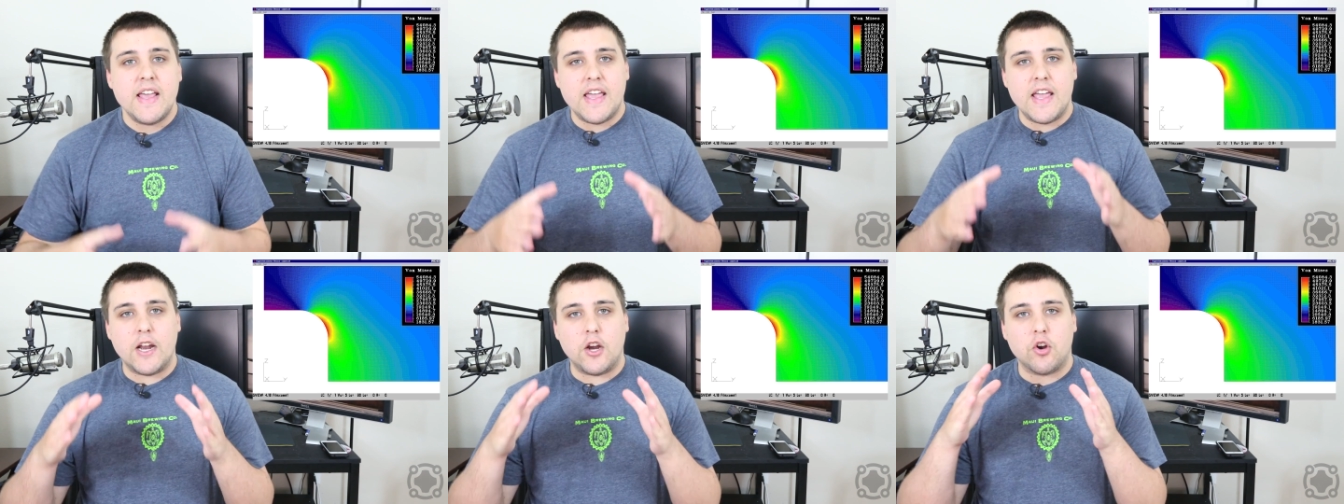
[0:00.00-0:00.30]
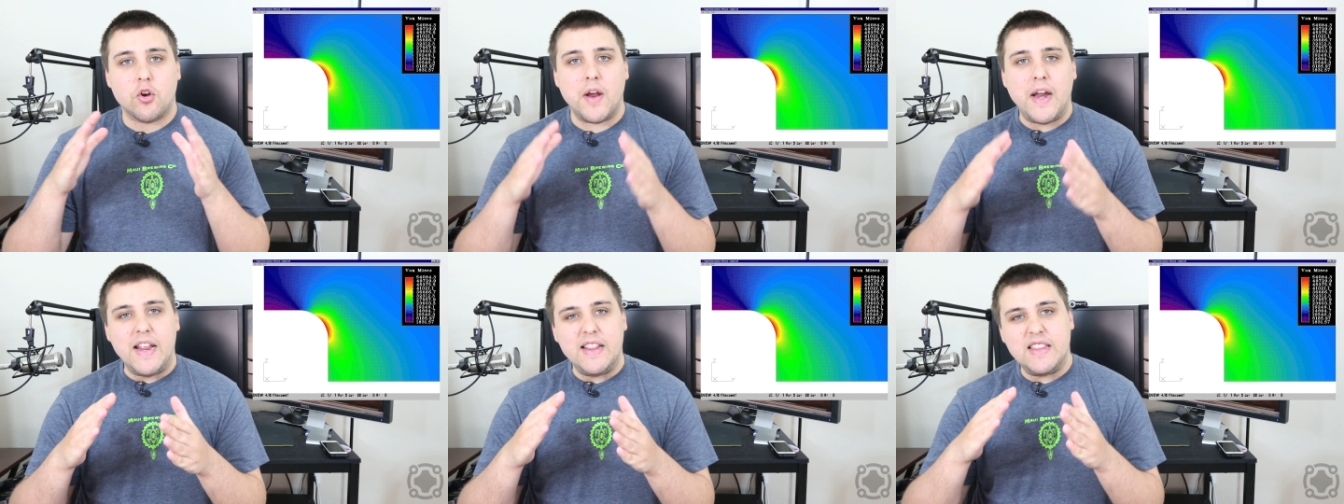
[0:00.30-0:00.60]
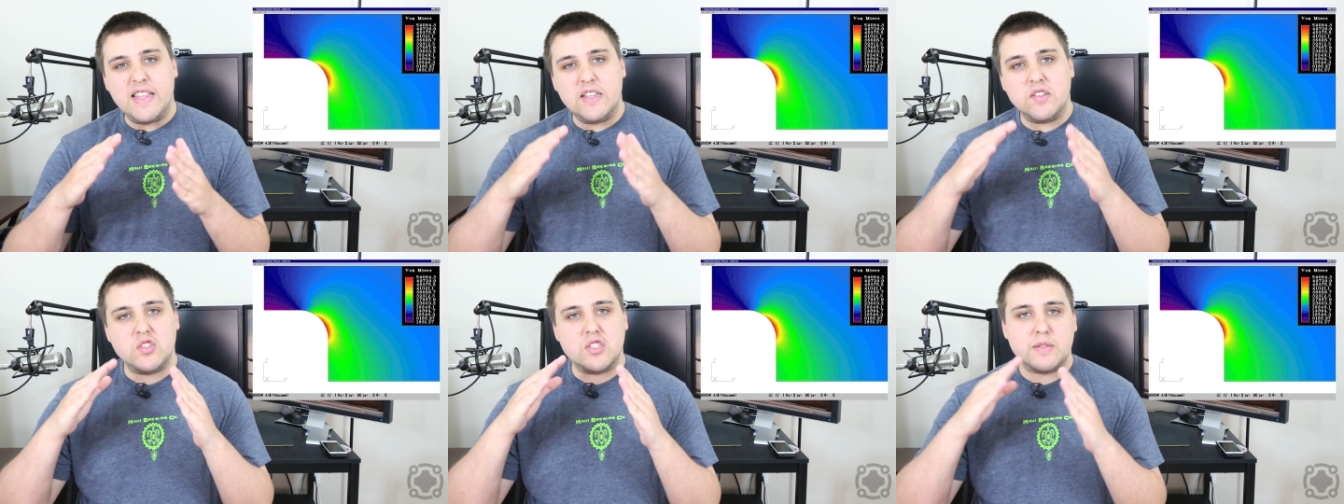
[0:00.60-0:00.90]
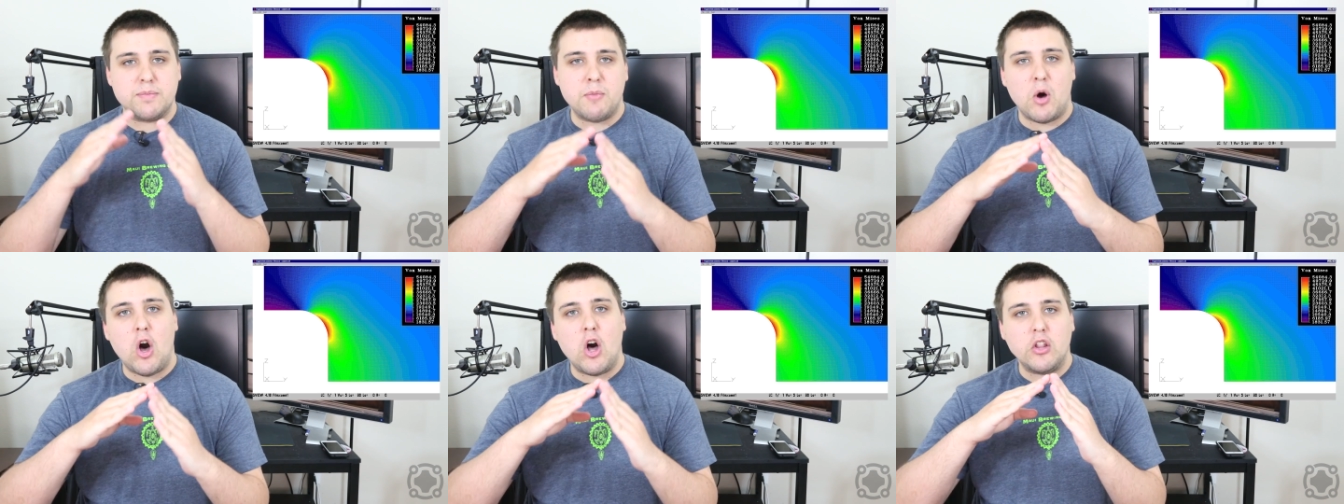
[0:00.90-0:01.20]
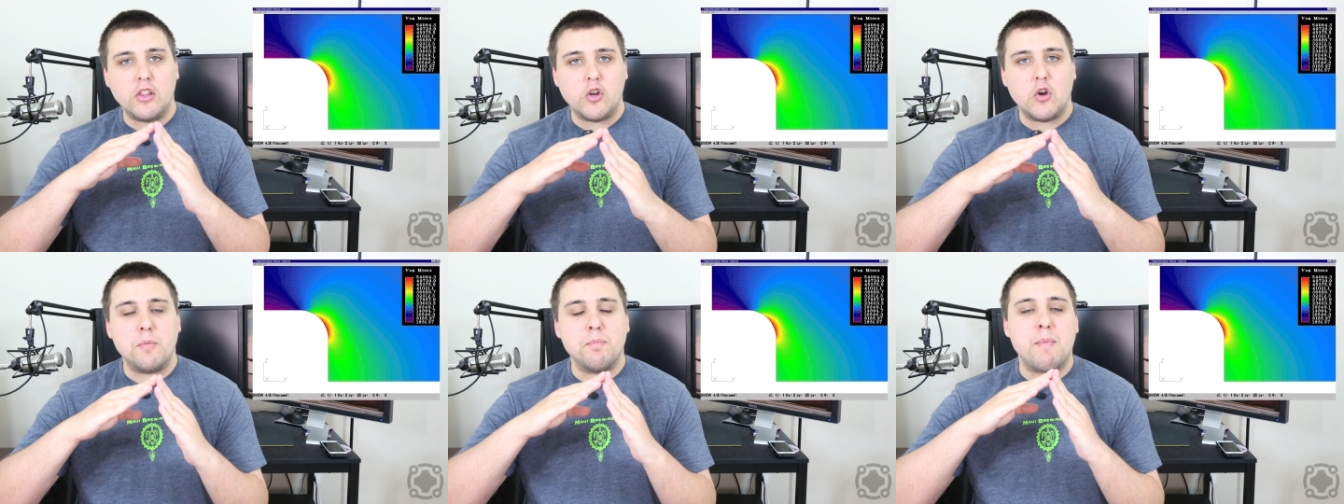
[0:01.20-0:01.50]
It created these small
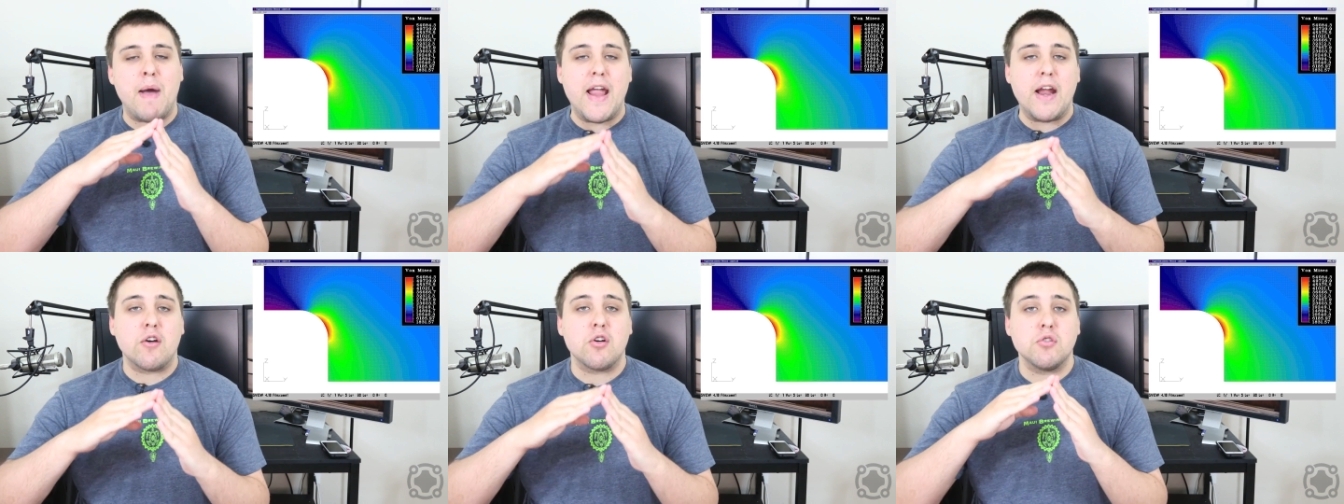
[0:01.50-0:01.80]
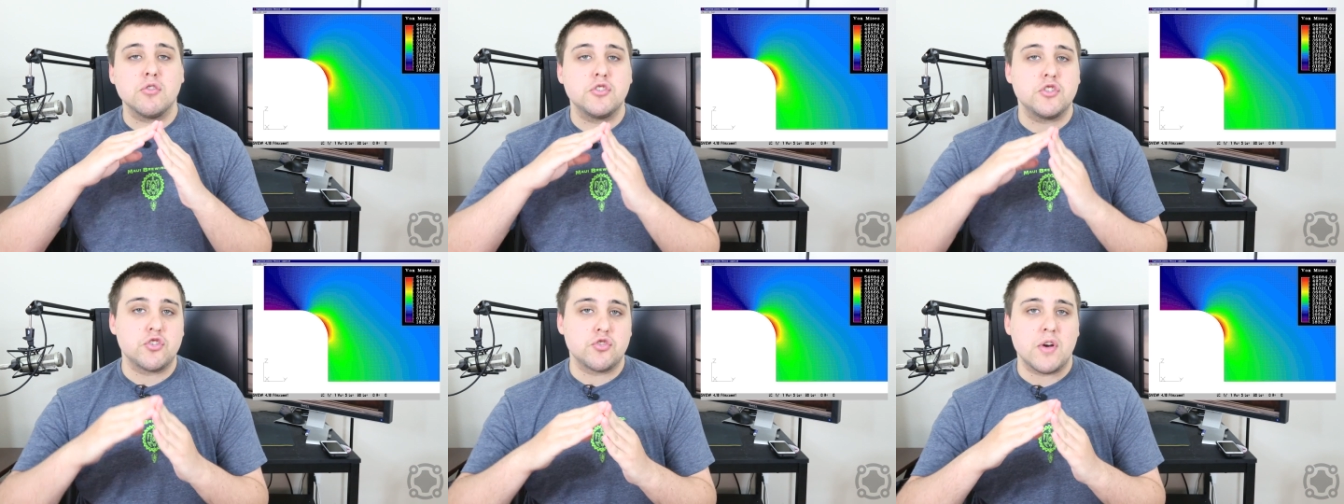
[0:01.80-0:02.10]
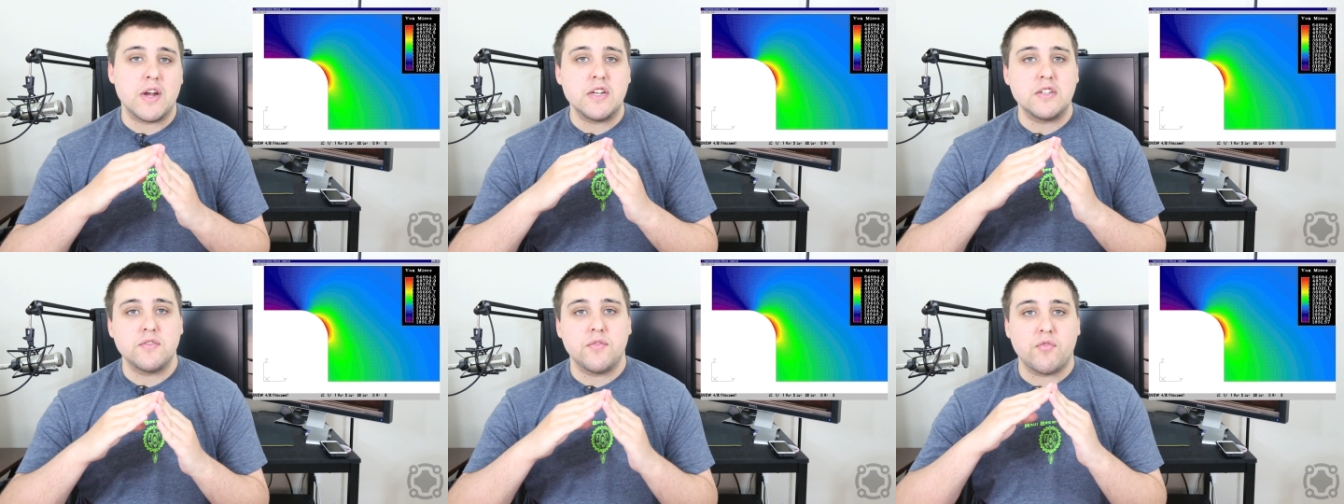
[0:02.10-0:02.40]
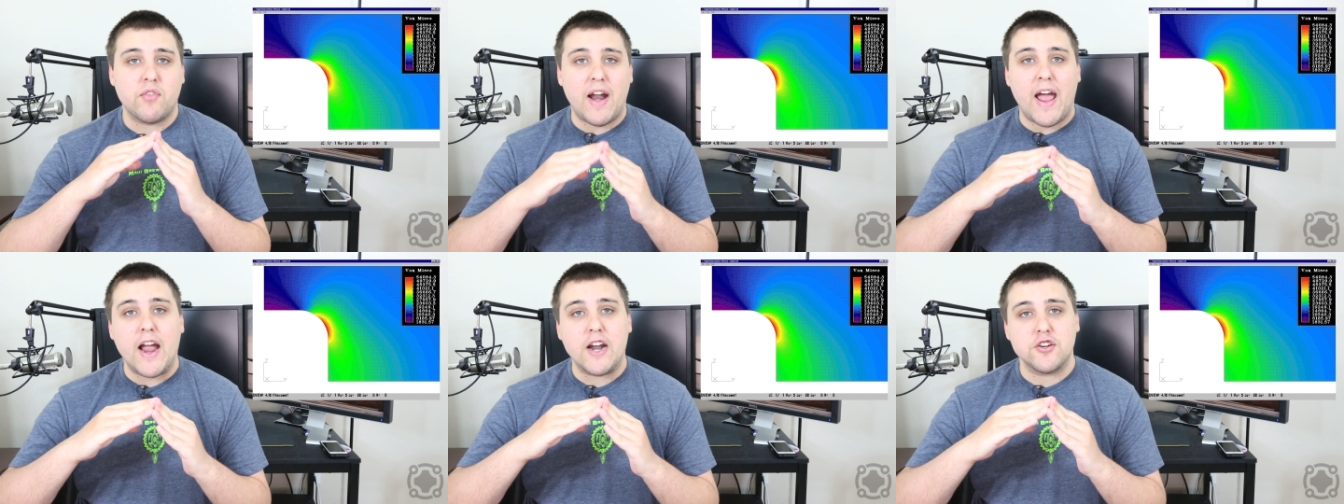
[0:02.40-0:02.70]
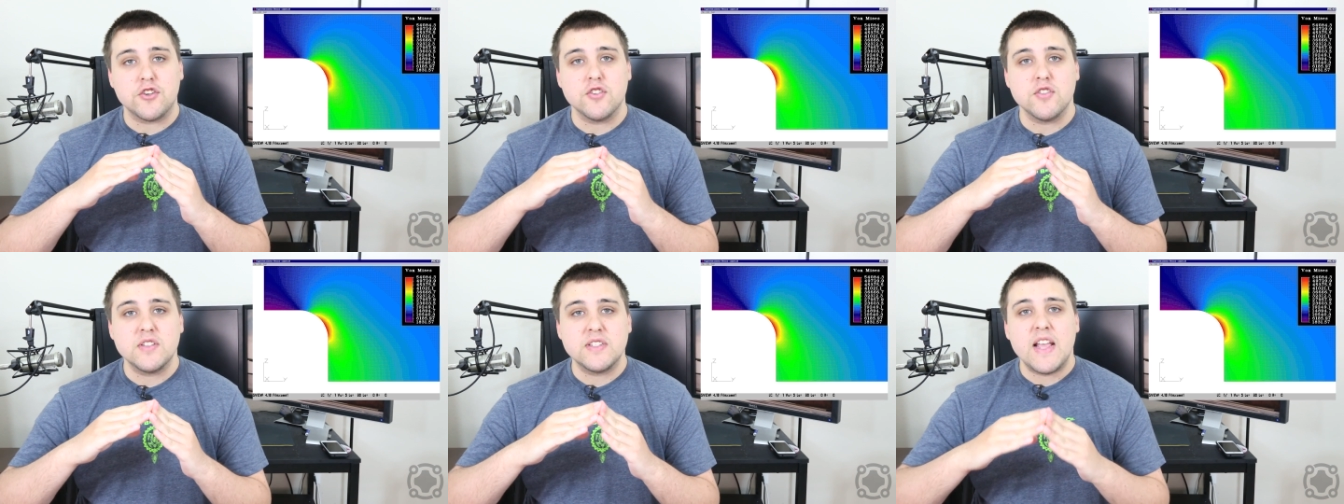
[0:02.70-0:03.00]
little micro stress
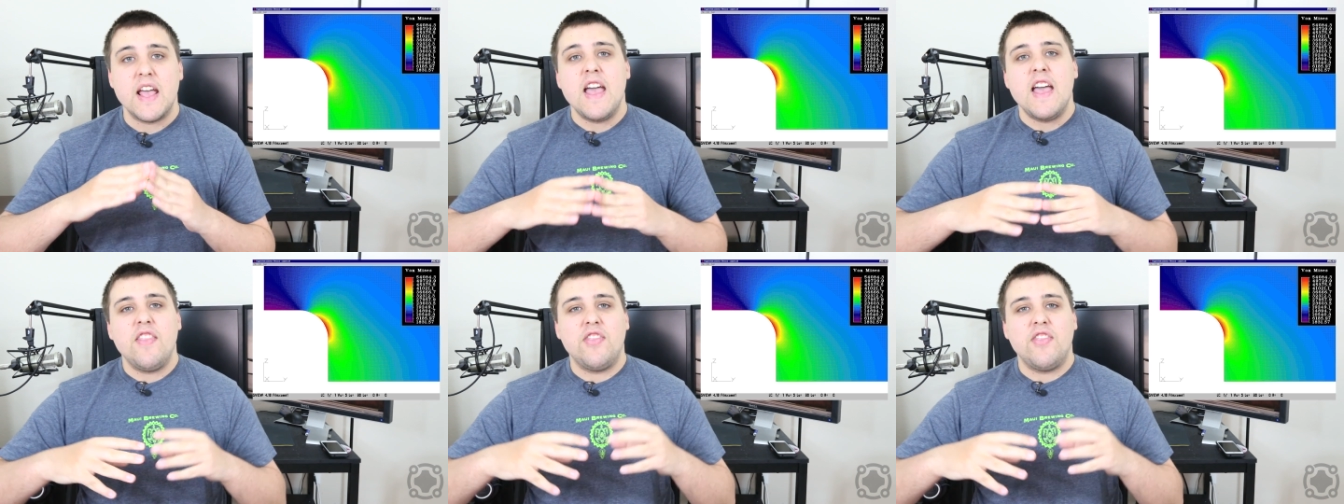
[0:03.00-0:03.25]
fractures